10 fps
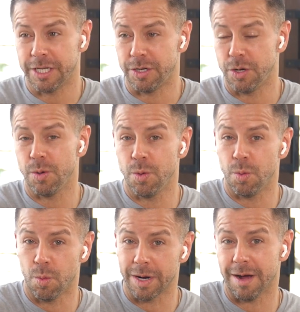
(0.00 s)
to do
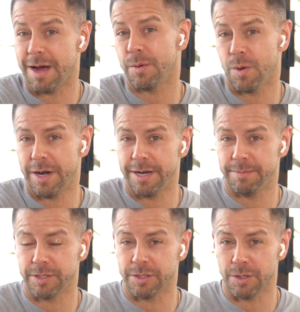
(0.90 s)
what God wanted
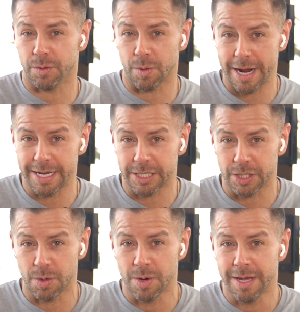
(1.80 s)
him to do, right? And
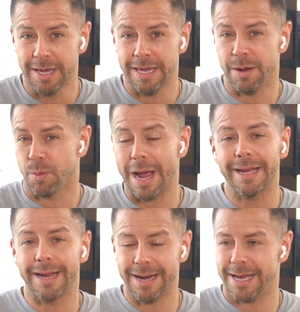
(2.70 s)
so he
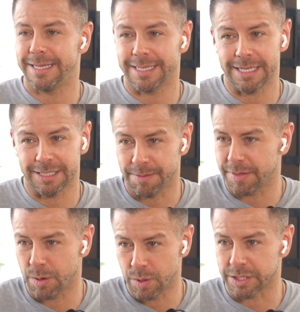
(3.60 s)
recognized that
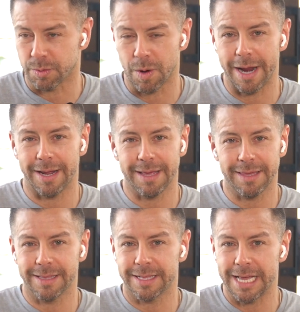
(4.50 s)
something wasn't right. I
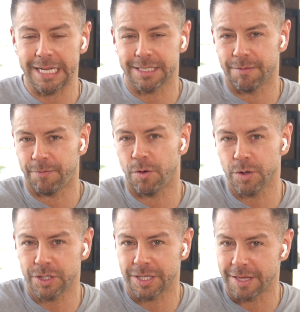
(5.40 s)
think that that's the
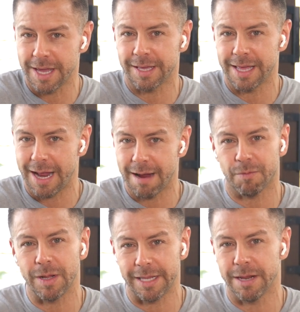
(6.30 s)
first thing that
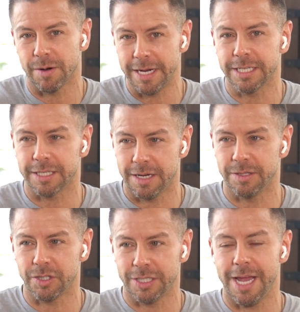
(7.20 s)
every leader needs to
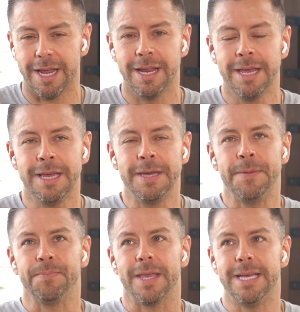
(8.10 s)
understand,
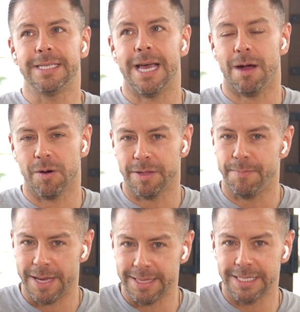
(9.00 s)
is that our
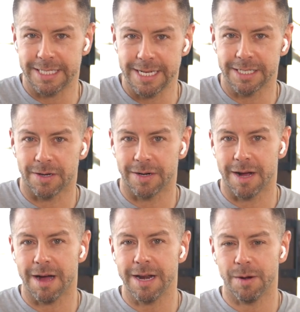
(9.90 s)
dependency is on
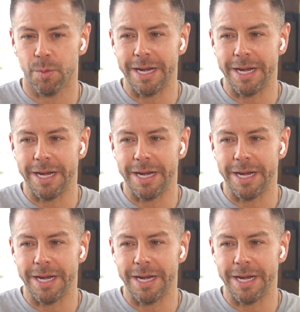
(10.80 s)
God, and